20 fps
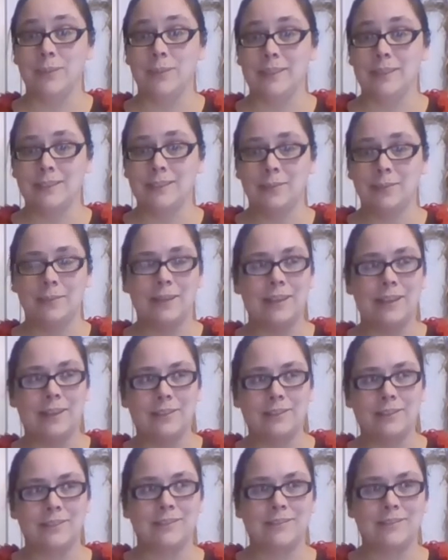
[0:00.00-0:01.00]
because I'm like
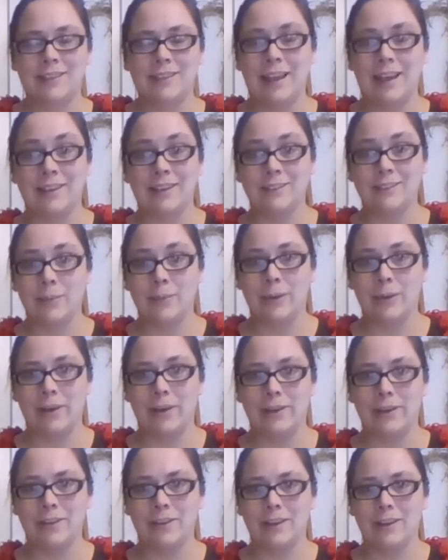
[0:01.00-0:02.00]
tied to my
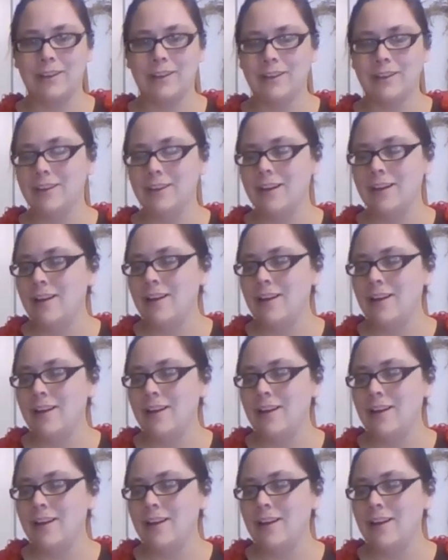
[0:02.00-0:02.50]
Wi-Fi here.